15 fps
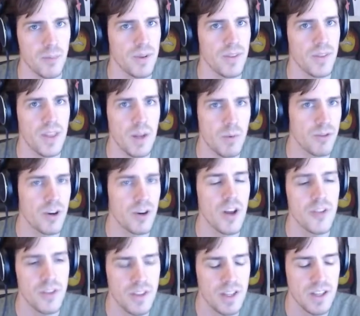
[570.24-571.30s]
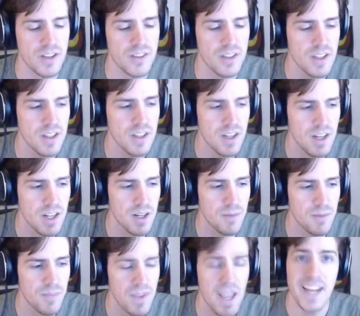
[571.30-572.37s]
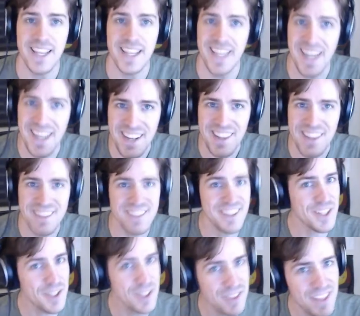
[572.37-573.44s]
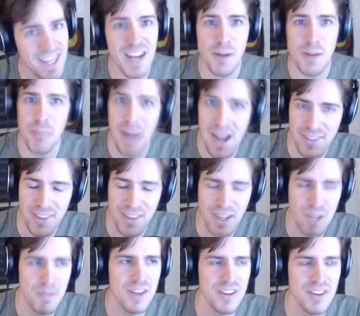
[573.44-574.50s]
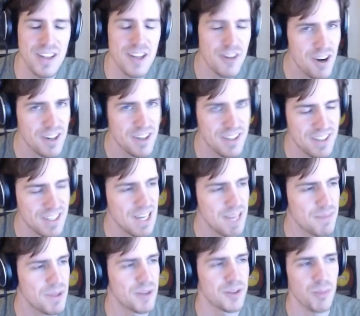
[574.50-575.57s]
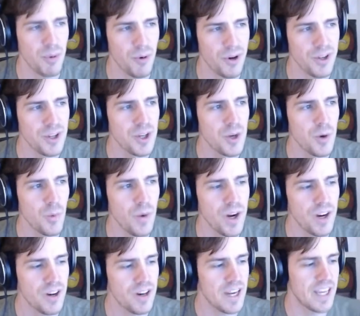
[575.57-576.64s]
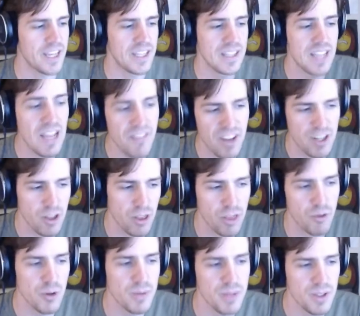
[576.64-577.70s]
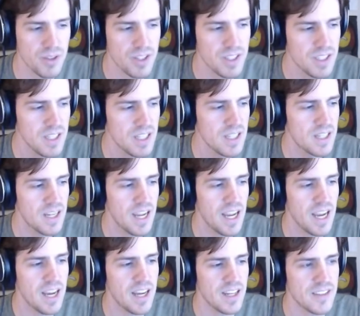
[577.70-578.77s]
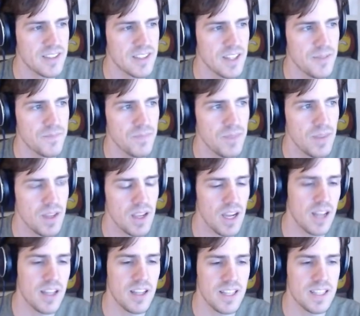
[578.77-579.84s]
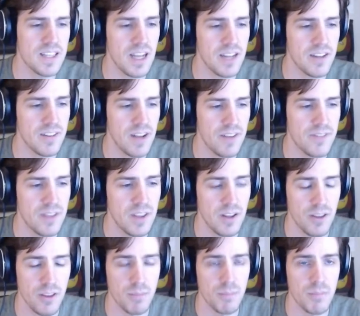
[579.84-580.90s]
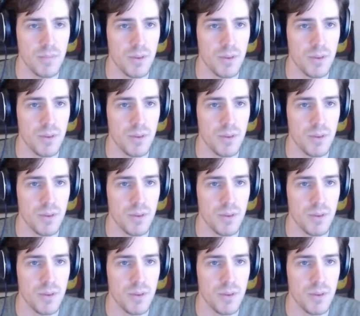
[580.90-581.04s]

but they were for other things. And again, this is a good thing and a bad thing, because later on in the game, there's a point where I navigated through a building and the